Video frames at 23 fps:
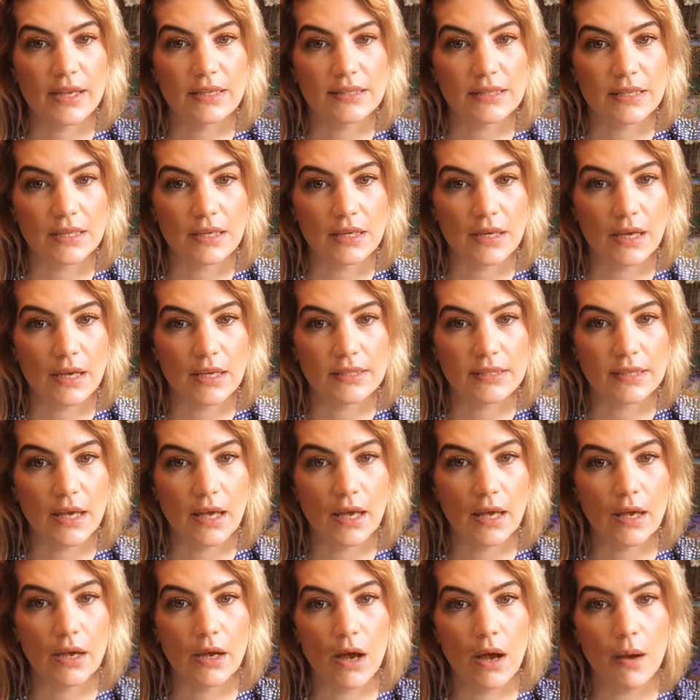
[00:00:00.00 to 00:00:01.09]
It's a it's
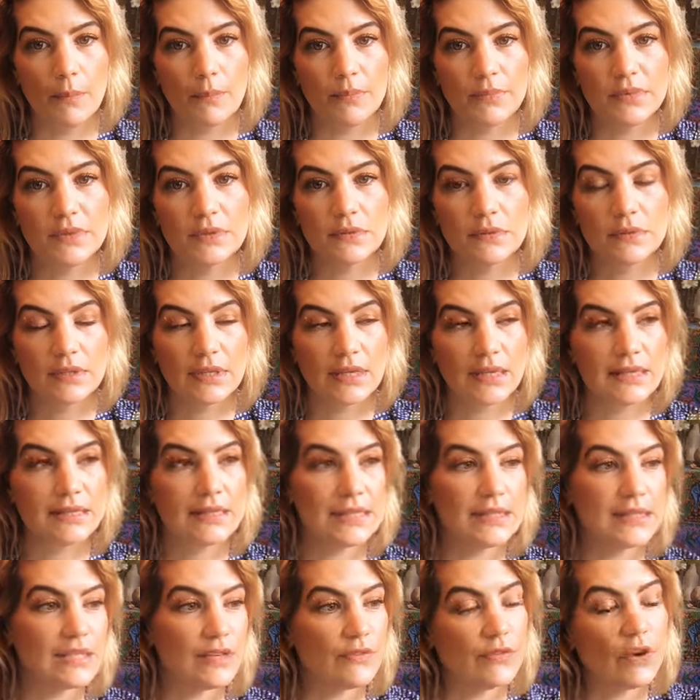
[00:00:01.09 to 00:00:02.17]
a um, it's a
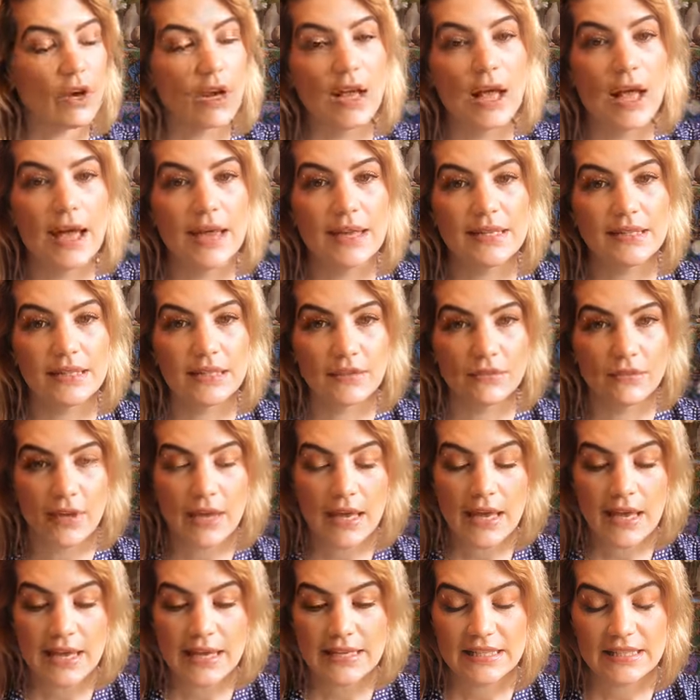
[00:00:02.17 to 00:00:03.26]
different kind of
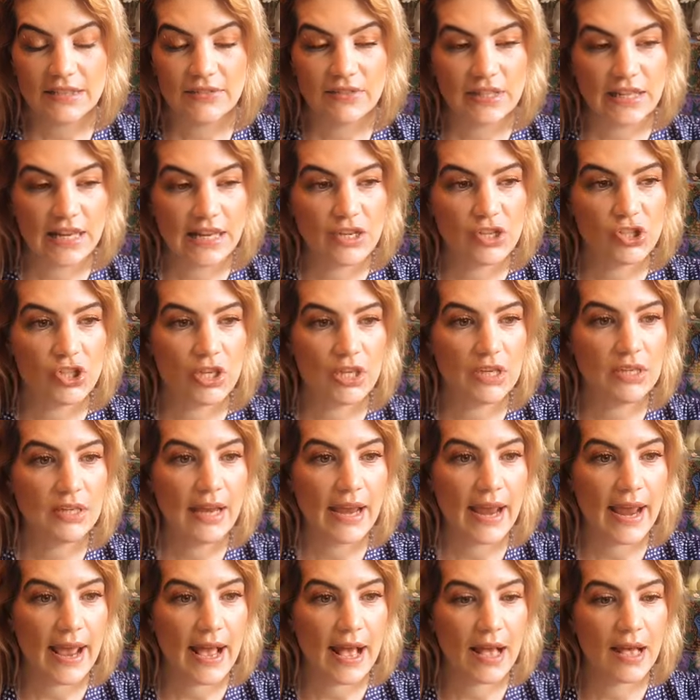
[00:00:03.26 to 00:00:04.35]
divination
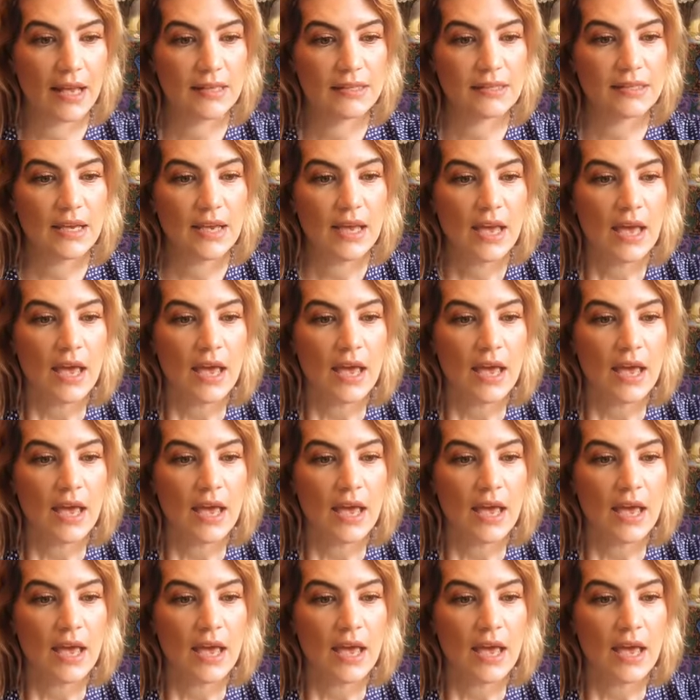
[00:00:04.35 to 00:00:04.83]
and